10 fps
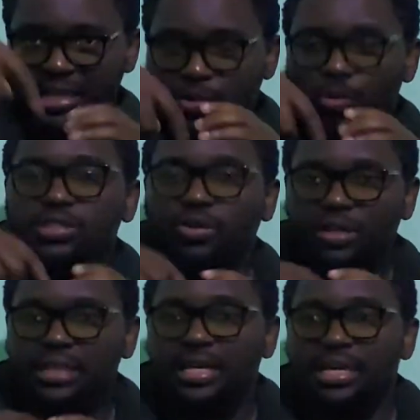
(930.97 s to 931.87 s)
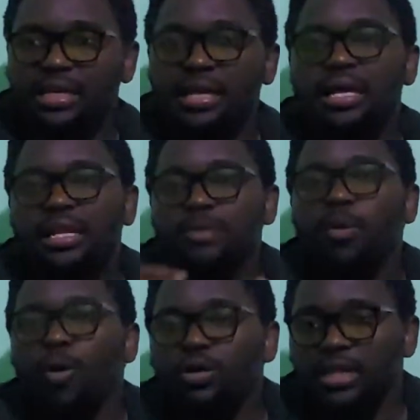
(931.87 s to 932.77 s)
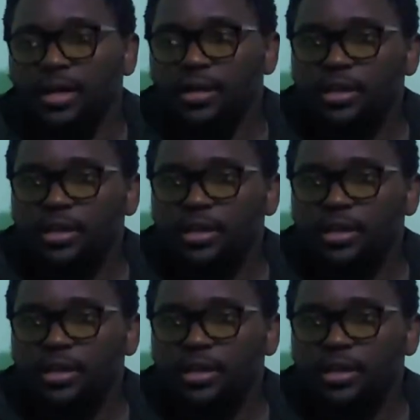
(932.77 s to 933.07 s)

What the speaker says: that the walls are gonna take. Liboda.